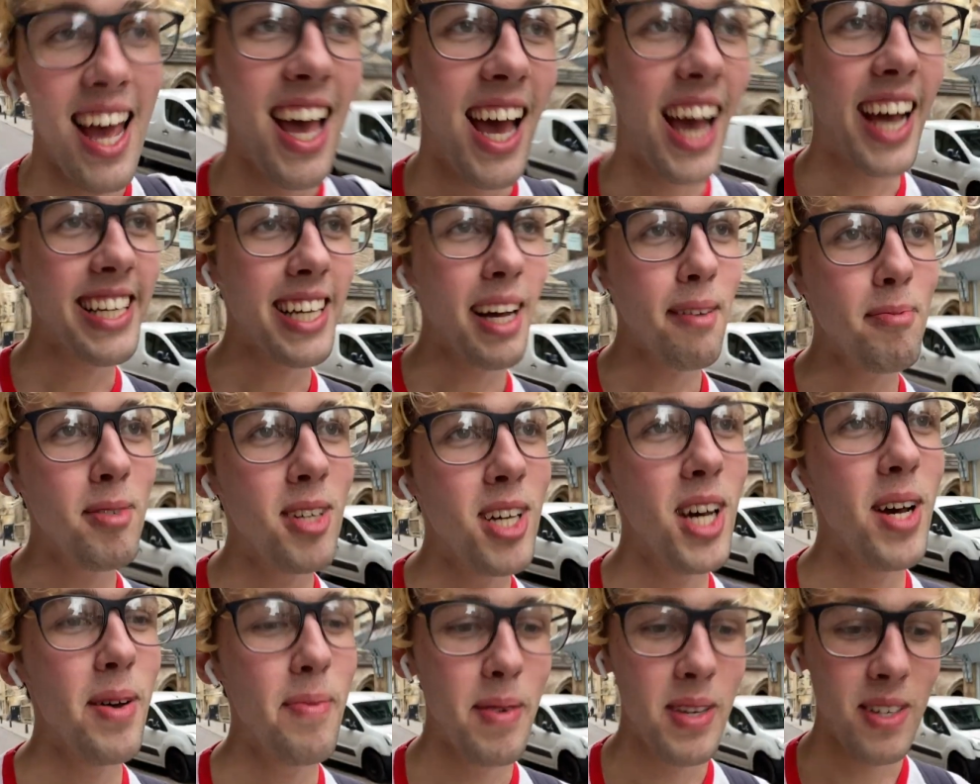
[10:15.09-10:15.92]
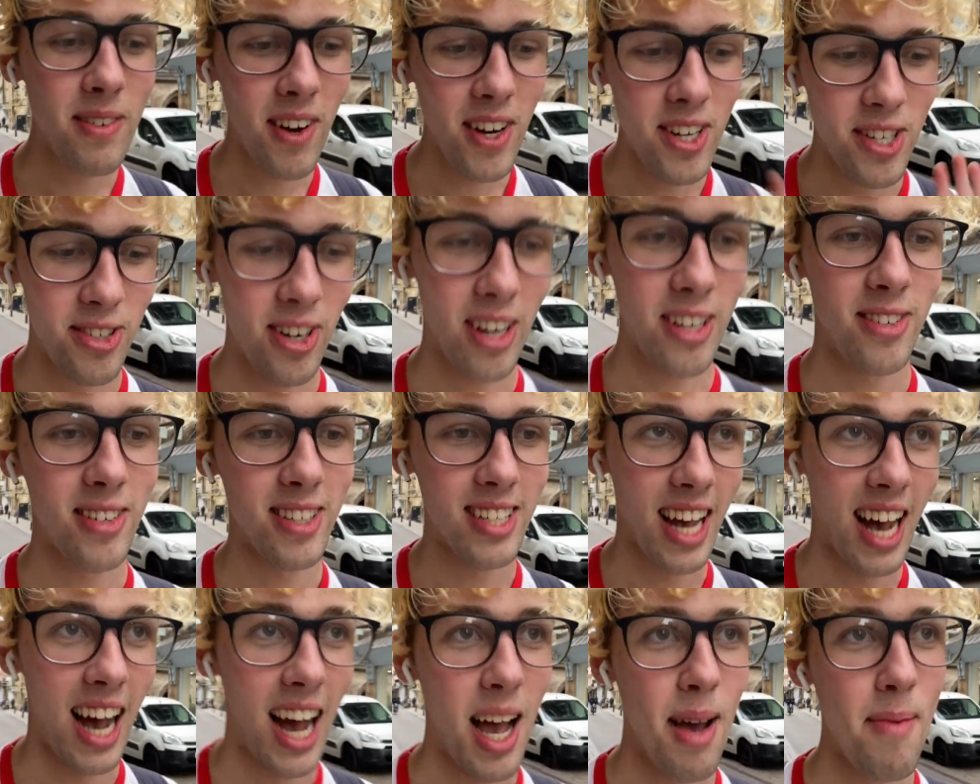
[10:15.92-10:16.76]
Exam term is a very stressful
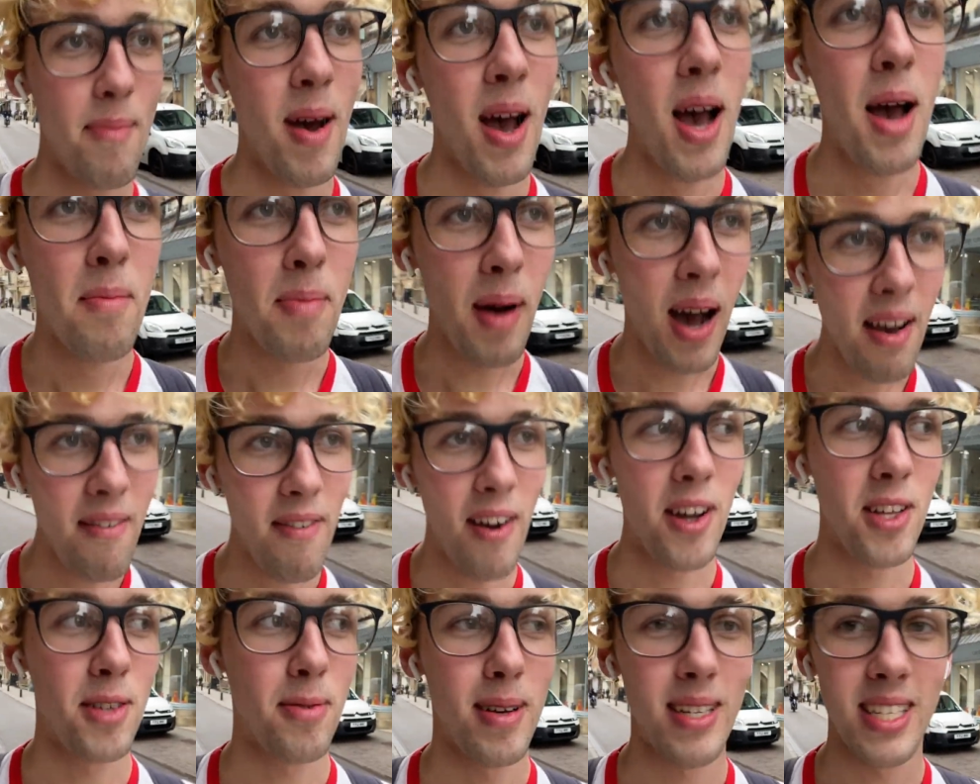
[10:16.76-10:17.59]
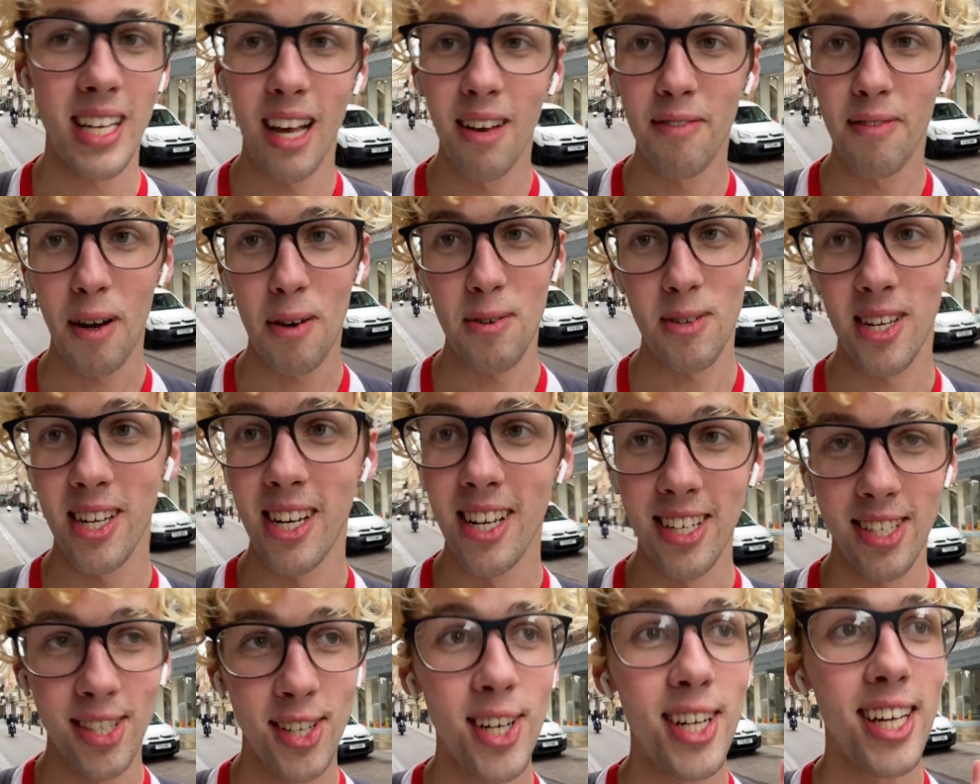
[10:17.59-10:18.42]
time, but I vowed to myself I was going
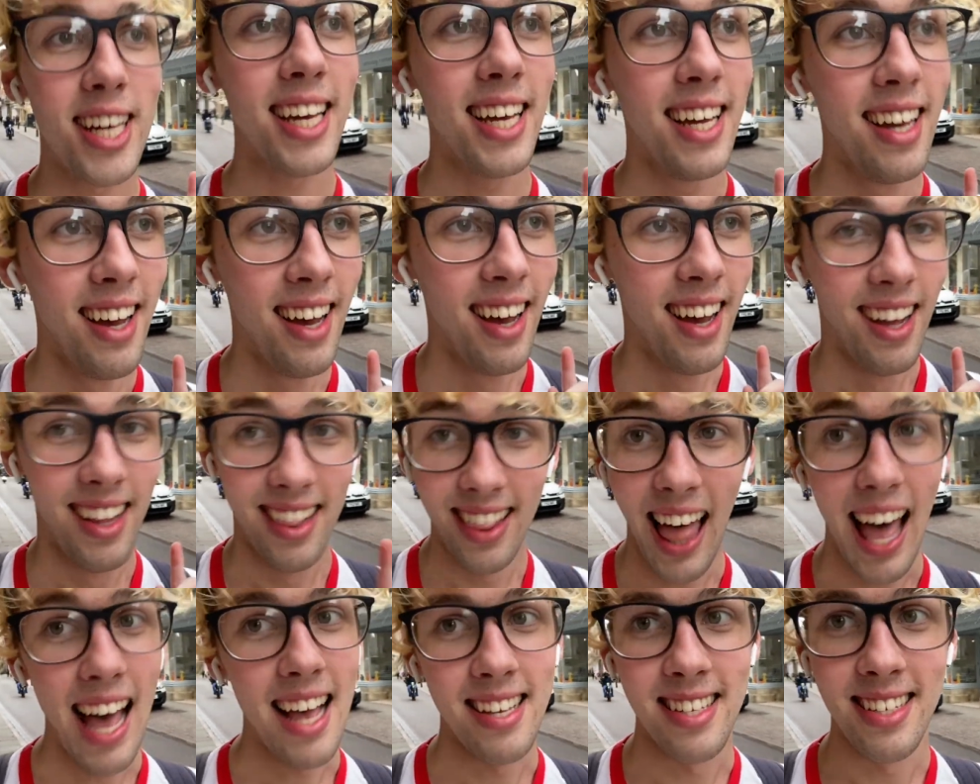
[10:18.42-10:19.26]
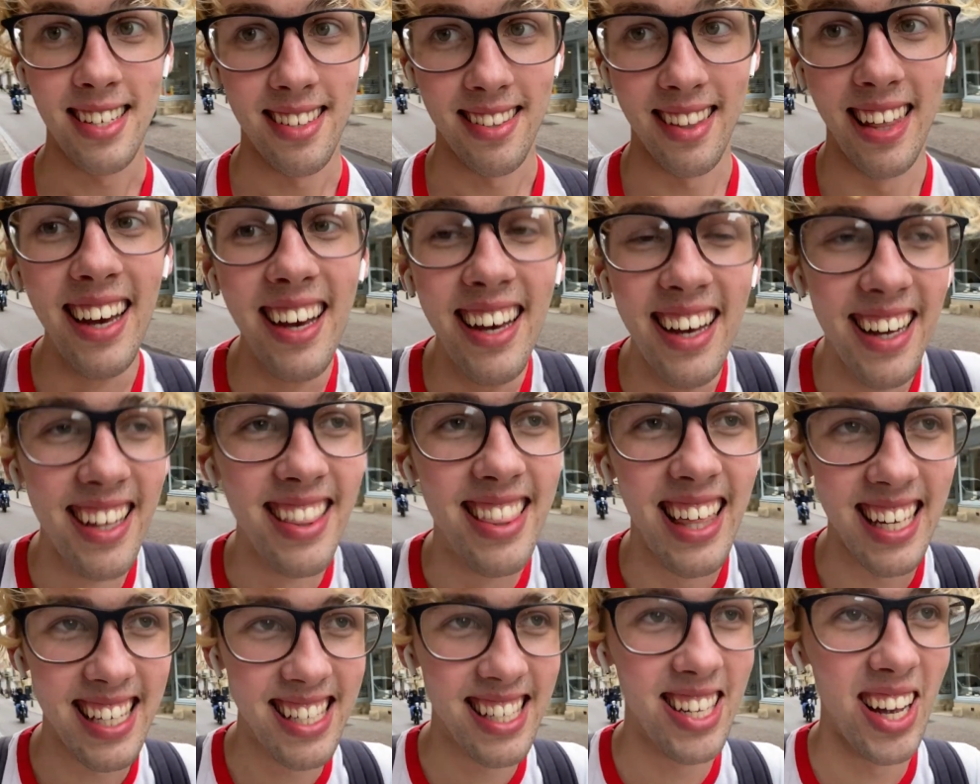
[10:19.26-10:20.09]
to study less
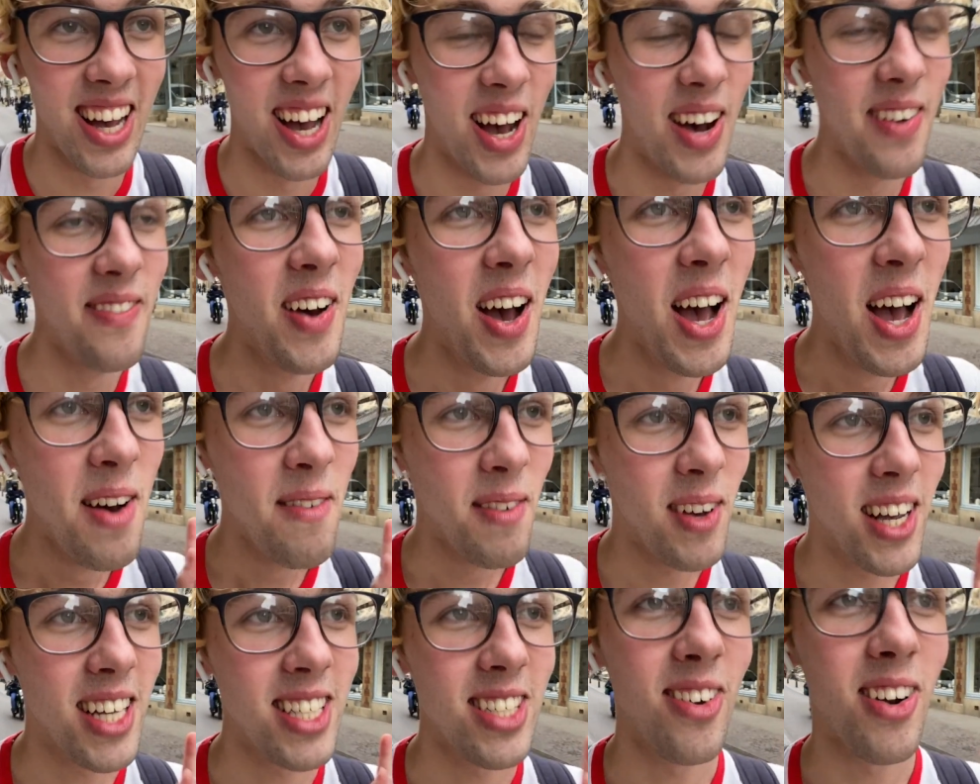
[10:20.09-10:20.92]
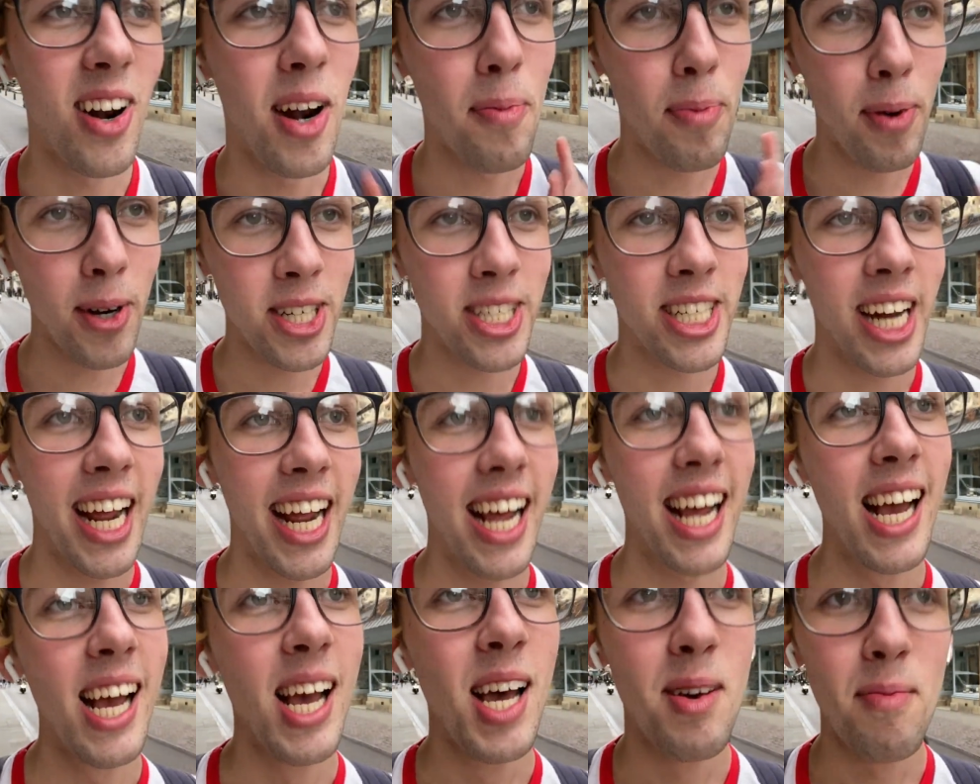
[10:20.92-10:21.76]
this term because I want to
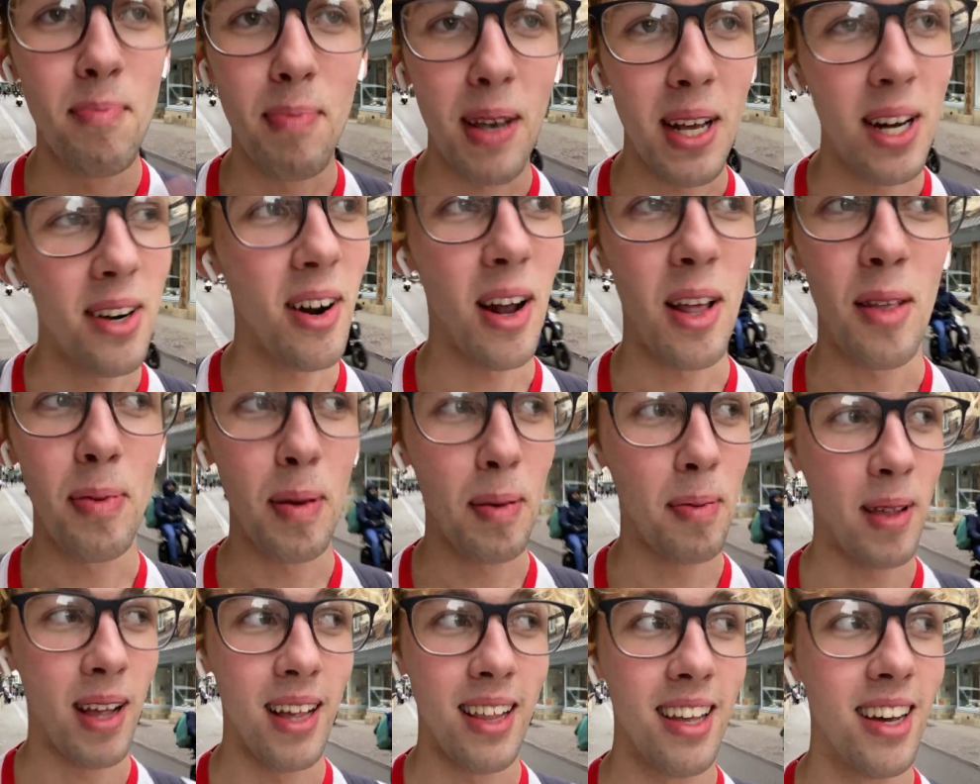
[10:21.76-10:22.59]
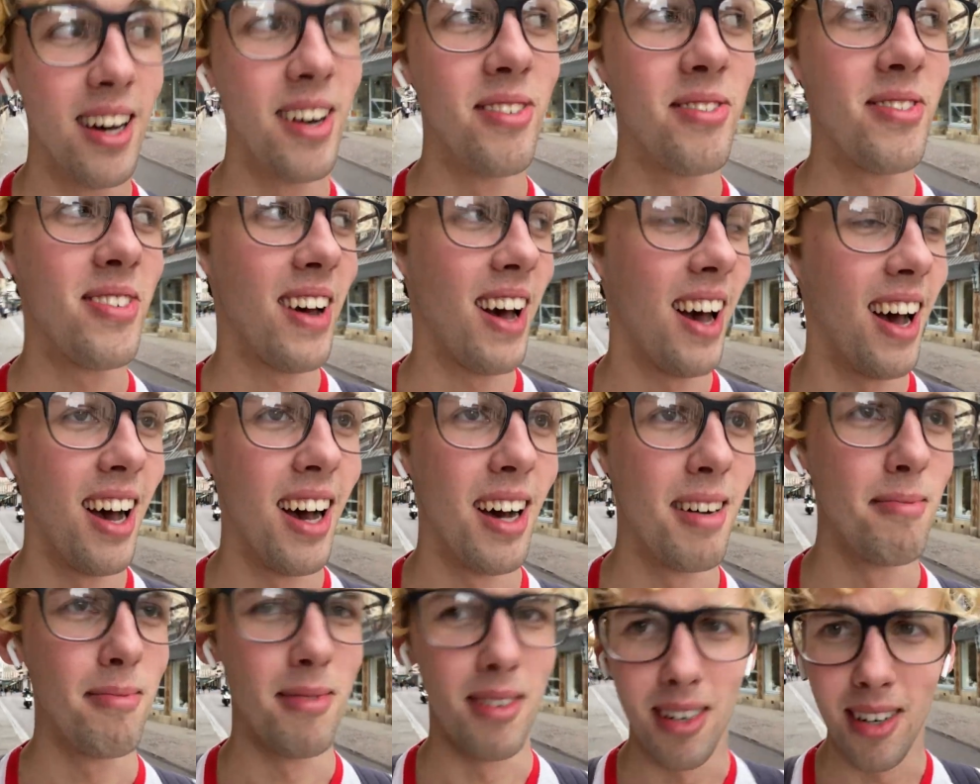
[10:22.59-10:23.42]
appreciate being around the people I love.
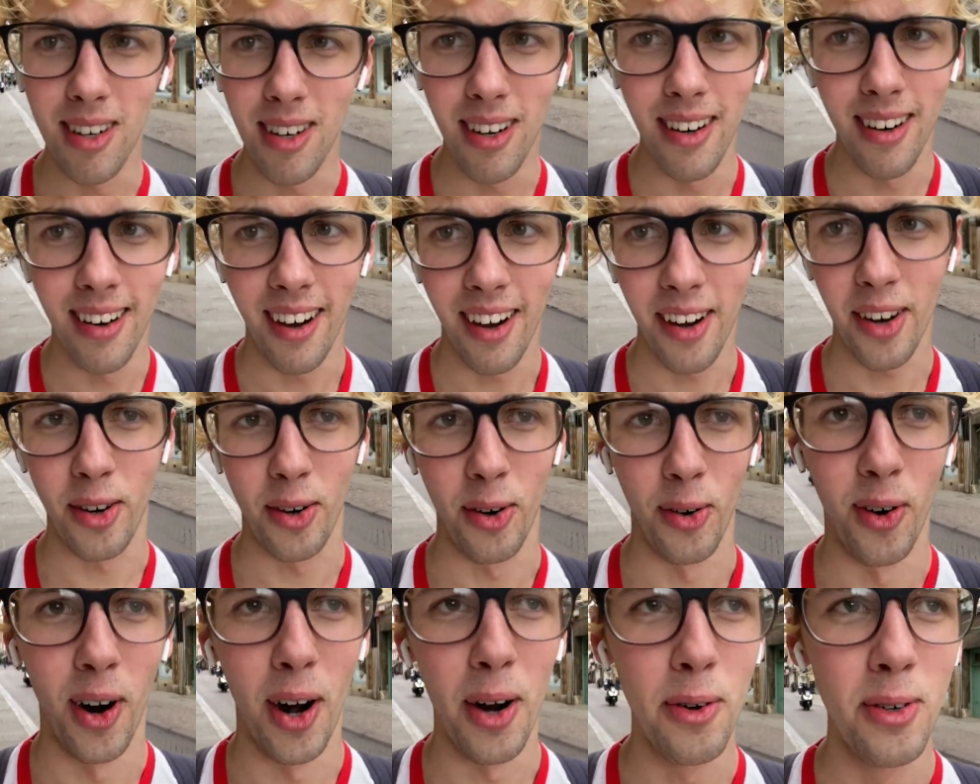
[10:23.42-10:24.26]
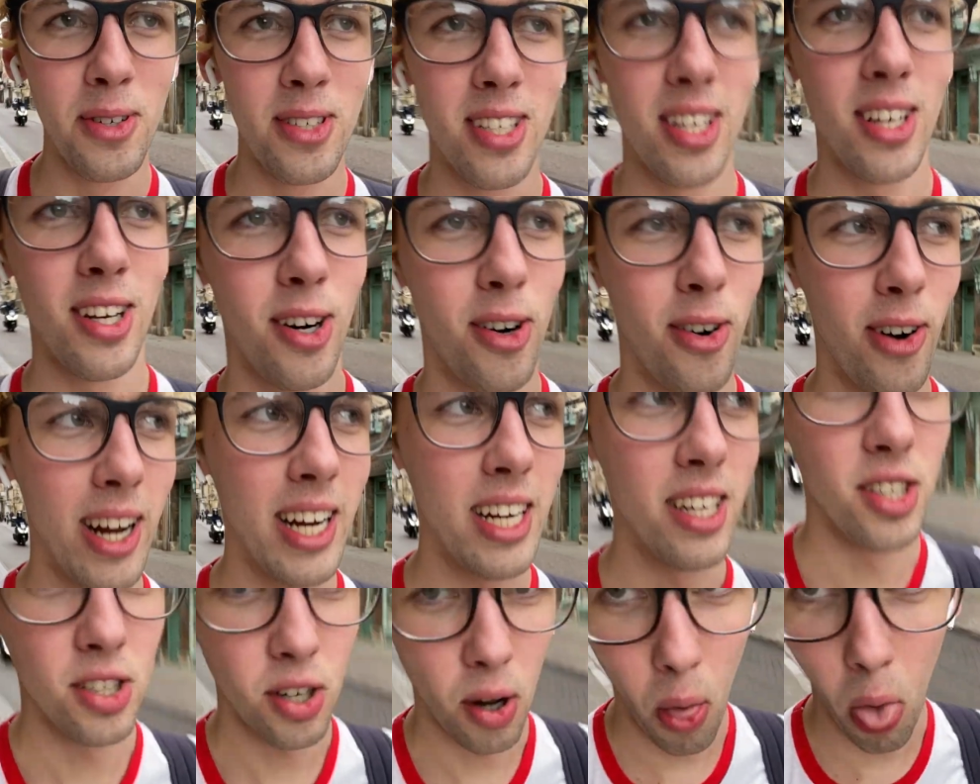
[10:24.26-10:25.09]
Um, oh, gross,
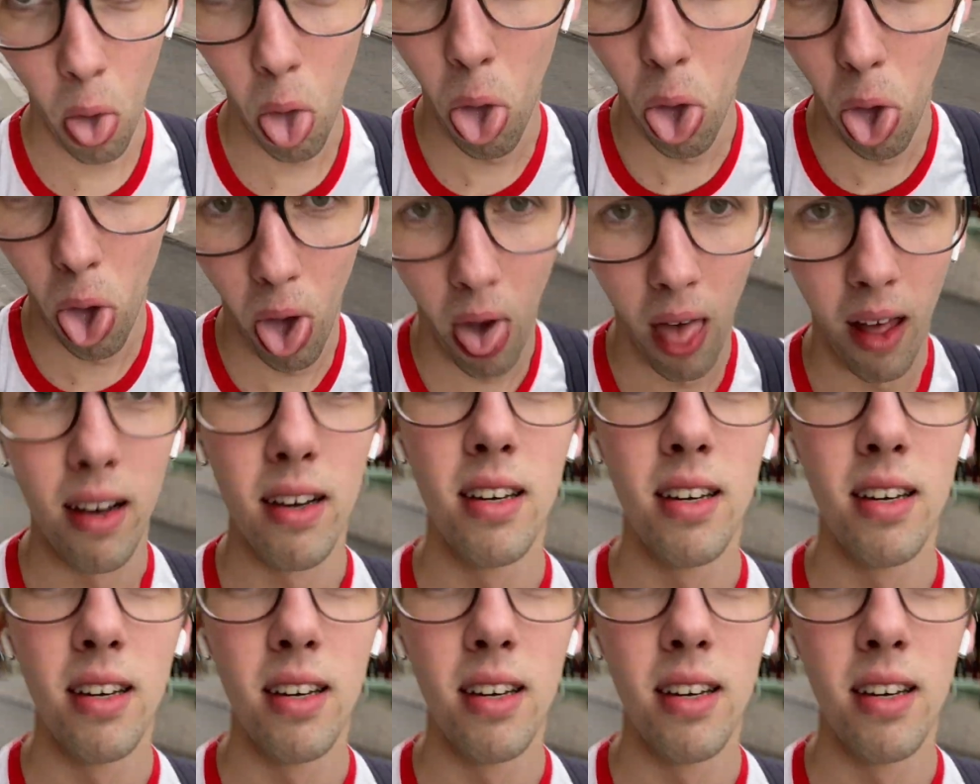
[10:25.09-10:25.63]
cringe, uh,